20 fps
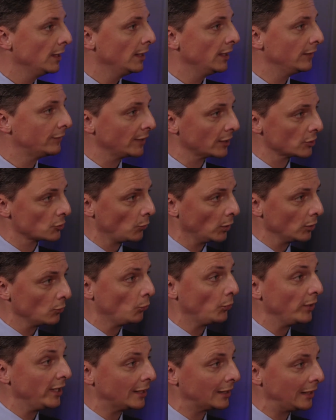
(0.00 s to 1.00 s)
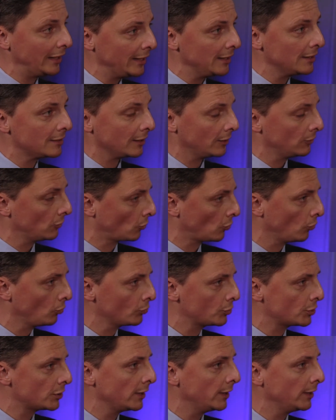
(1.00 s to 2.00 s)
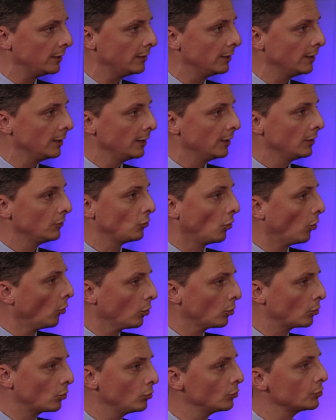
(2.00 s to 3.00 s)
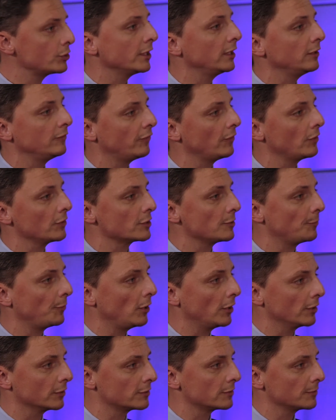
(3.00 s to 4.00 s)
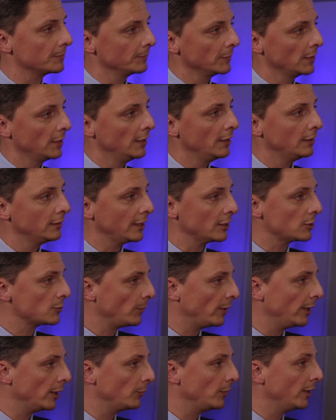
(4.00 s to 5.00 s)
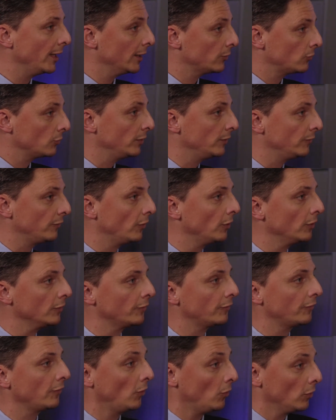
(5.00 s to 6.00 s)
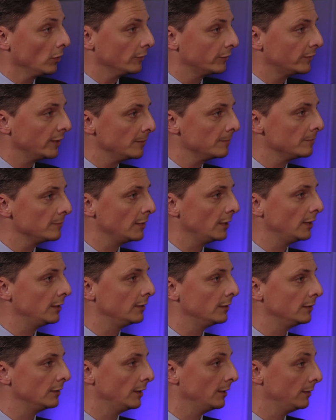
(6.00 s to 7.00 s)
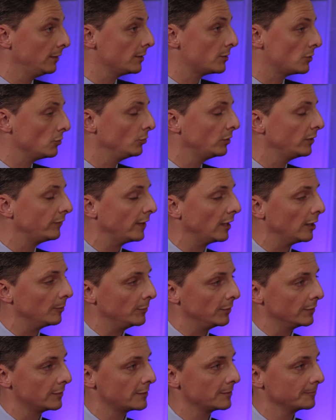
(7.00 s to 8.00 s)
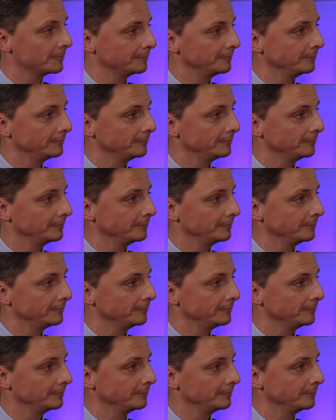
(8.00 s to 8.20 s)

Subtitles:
If there's one weak link in the cool chain, the whole cool chain falls apart. That's why we had to involve all of them in this new development.